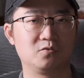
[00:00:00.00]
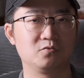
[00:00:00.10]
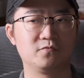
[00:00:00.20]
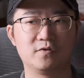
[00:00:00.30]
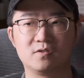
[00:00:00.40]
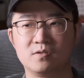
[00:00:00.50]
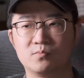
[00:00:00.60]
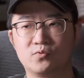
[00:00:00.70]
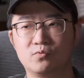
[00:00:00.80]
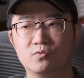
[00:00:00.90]
to further
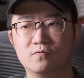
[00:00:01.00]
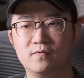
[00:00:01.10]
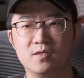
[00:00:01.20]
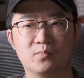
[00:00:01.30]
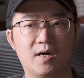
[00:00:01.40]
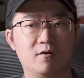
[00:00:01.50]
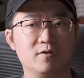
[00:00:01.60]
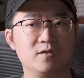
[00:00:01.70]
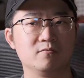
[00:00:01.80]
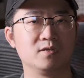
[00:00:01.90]
improve the power
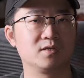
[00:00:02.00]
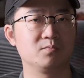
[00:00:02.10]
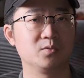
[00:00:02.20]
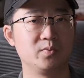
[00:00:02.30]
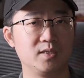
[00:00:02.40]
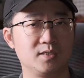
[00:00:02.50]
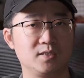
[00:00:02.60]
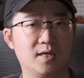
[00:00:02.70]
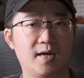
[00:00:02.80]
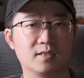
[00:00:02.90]
yielding
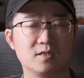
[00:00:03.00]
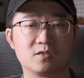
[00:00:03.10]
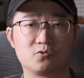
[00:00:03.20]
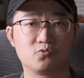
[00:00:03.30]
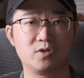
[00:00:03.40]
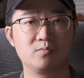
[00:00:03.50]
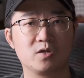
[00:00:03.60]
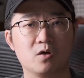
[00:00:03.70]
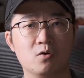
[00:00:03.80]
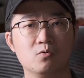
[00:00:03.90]
capability at extreme
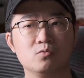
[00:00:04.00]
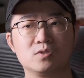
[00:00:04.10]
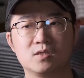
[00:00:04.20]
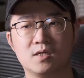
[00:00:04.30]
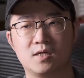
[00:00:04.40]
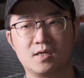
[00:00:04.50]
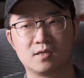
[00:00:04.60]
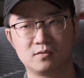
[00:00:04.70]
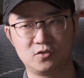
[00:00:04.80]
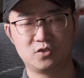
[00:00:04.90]
cold
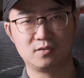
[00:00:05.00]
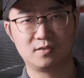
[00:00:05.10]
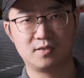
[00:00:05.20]
conditions.